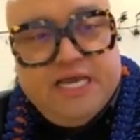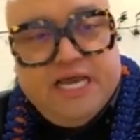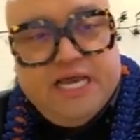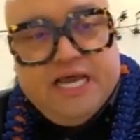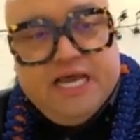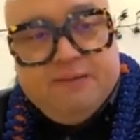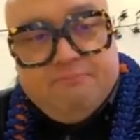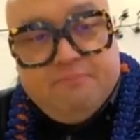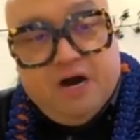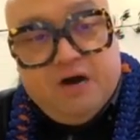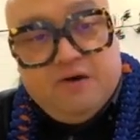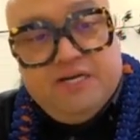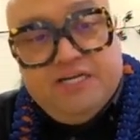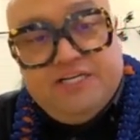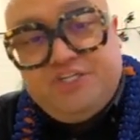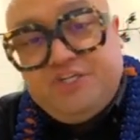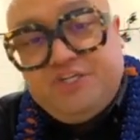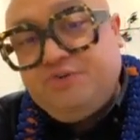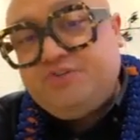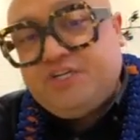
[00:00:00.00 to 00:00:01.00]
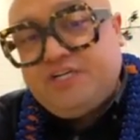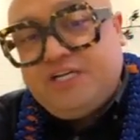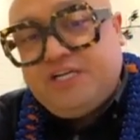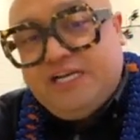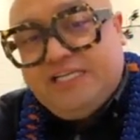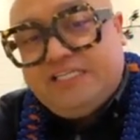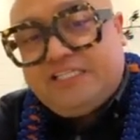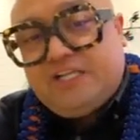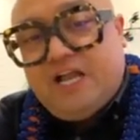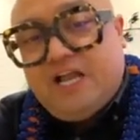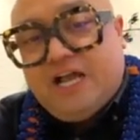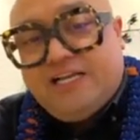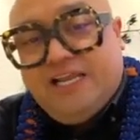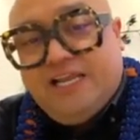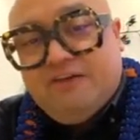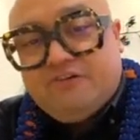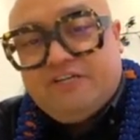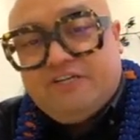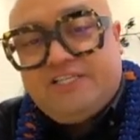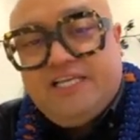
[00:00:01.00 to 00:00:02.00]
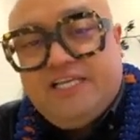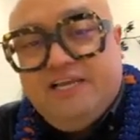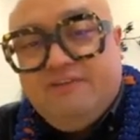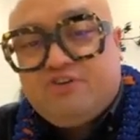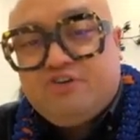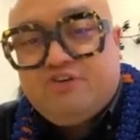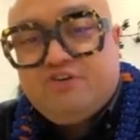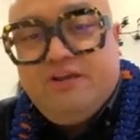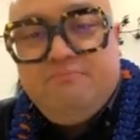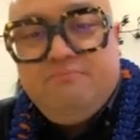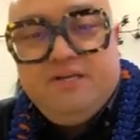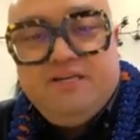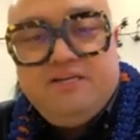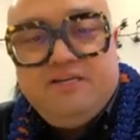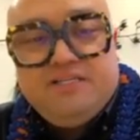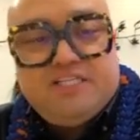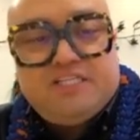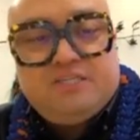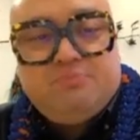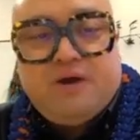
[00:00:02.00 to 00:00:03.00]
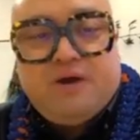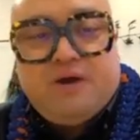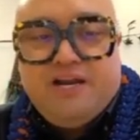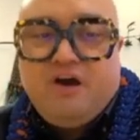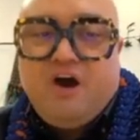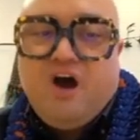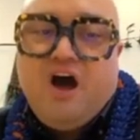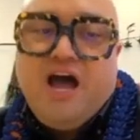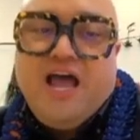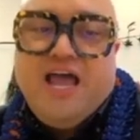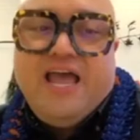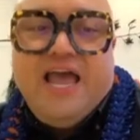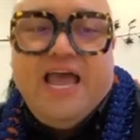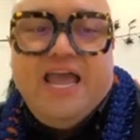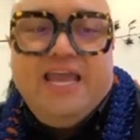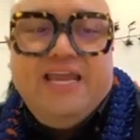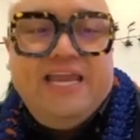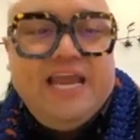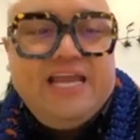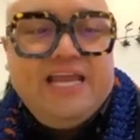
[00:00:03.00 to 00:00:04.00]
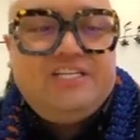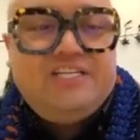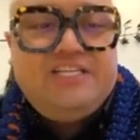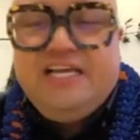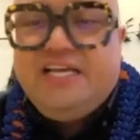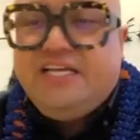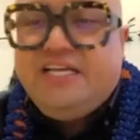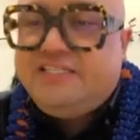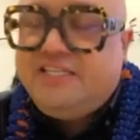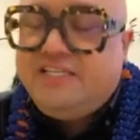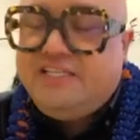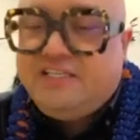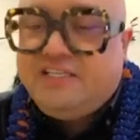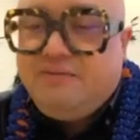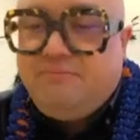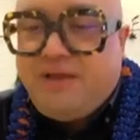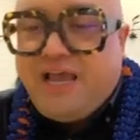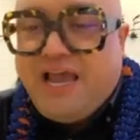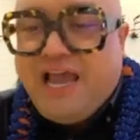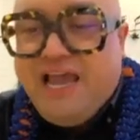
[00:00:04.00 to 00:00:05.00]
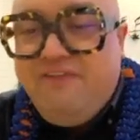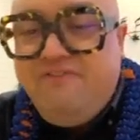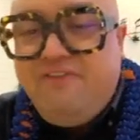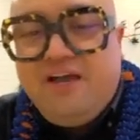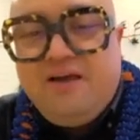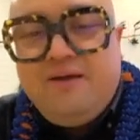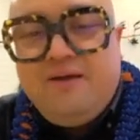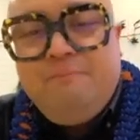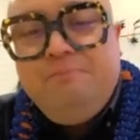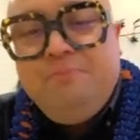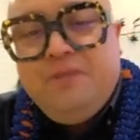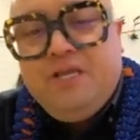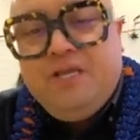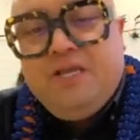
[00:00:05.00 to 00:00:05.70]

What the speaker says: Māori children are less likely to receive treatment despite higher ADHD consistent behaviour.